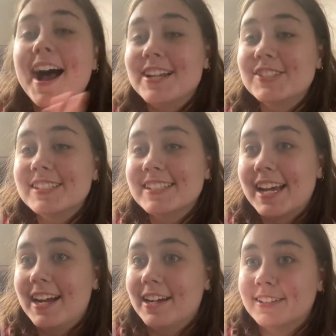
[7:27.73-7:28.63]
As you can
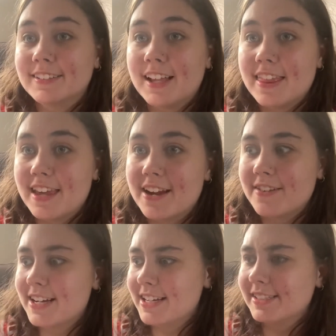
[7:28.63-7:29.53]
tell, there
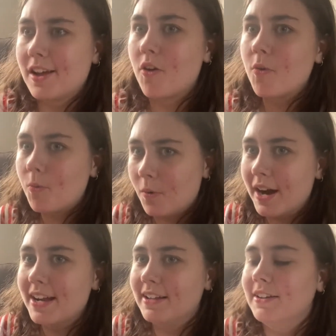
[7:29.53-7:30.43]
is
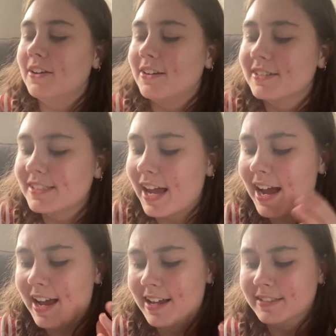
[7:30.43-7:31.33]
quite a lot
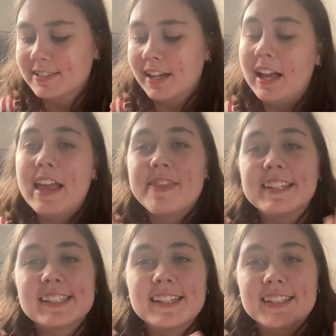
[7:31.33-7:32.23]
and
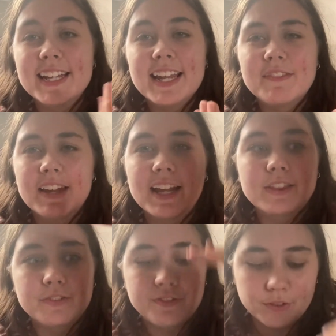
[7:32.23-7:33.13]
this isn't even like
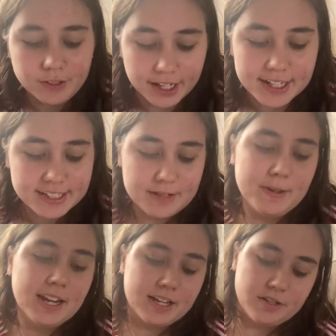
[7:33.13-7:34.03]
the full list. I
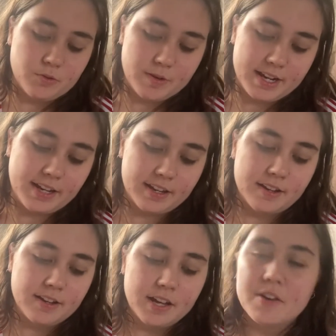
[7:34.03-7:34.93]
made like a quick
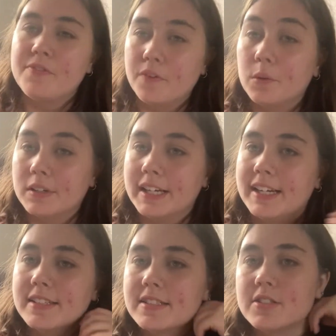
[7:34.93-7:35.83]
full
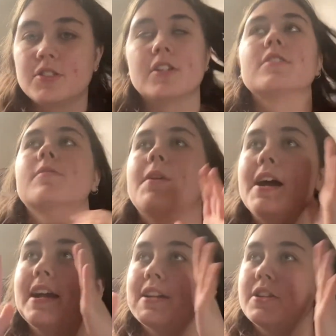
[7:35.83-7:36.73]
list just so
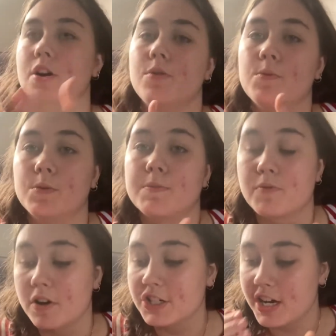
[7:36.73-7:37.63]
I know all the
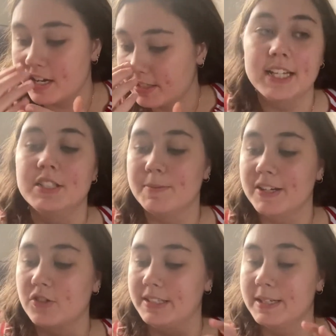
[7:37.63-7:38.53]
projects and to
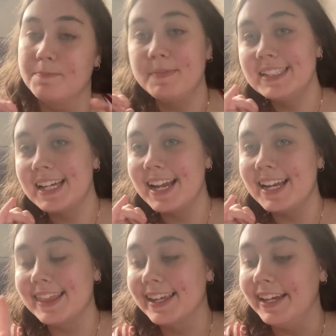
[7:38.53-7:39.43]
make sure I didn't miss
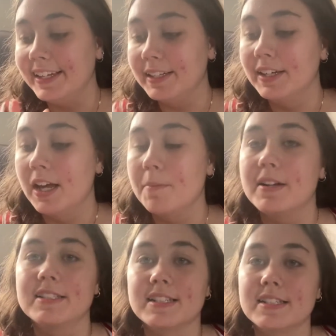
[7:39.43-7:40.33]
anything,
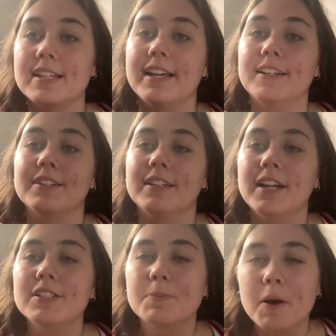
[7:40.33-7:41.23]
because this is like
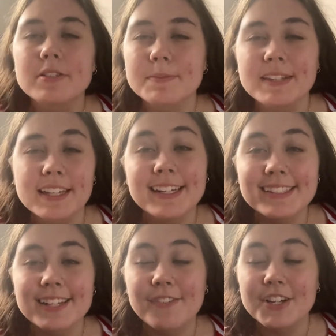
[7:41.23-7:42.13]
supposed to be the
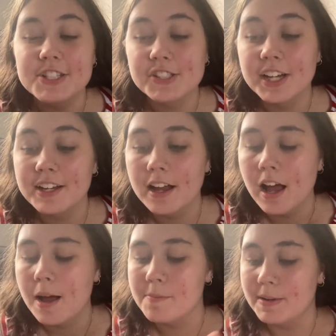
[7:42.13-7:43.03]
neater version.
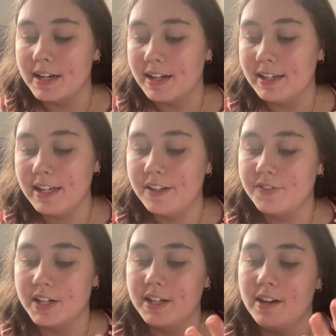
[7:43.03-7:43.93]
But
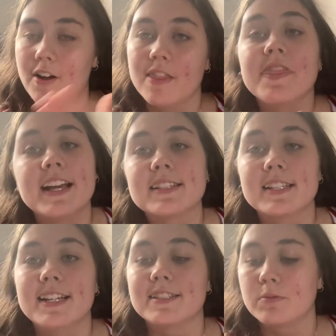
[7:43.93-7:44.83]
even on this
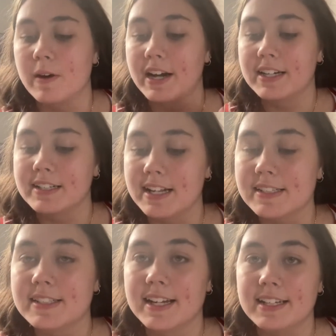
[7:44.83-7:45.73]
list where I
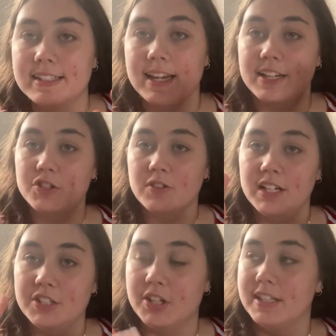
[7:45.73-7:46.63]
condensed it into like
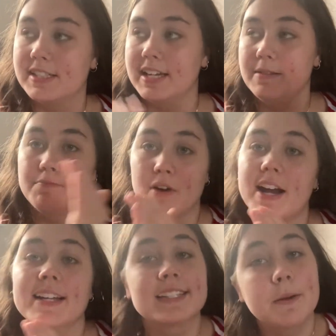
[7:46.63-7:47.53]
trilogies in
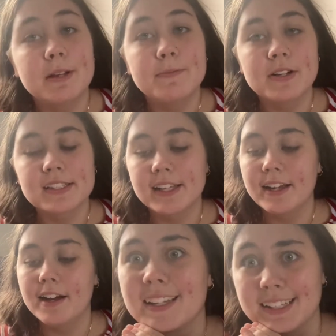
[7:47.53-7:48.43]
brackets how many books they
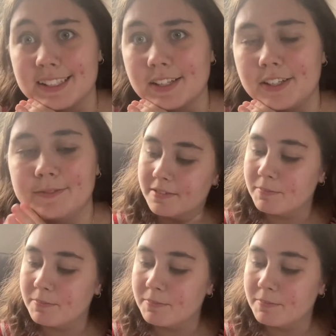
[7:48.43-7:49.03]
are, it's a lot.